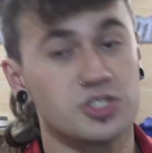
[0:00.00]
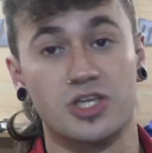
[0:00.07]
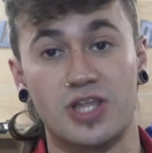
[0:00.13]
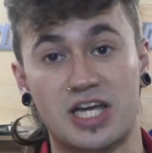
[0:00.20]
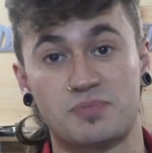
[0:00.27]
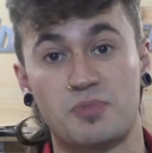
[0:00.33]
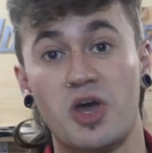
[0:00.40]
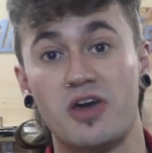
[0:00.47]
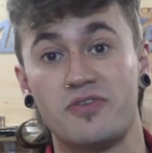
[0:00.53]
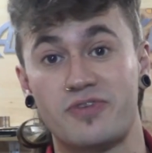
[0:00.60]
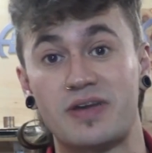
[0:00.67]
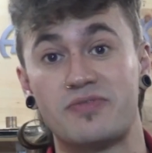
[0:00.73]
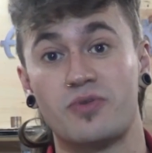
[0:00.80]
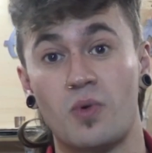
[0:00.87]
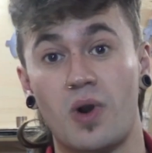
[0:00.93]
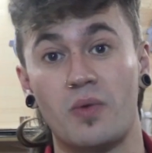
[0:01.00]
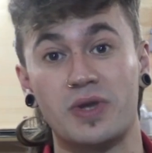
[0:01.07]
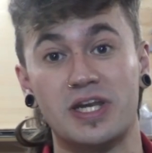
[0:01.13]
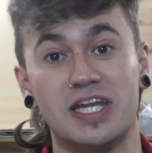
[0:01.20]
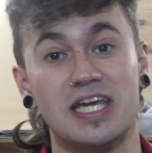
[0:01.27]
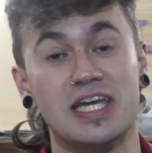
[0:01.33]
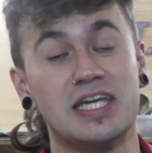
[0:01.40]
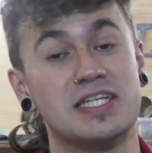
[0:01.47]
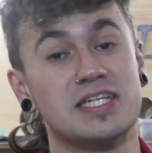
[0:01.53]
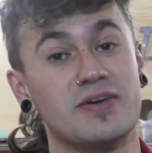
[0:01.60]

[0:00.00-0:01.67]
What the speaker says: so that's perfect for what we need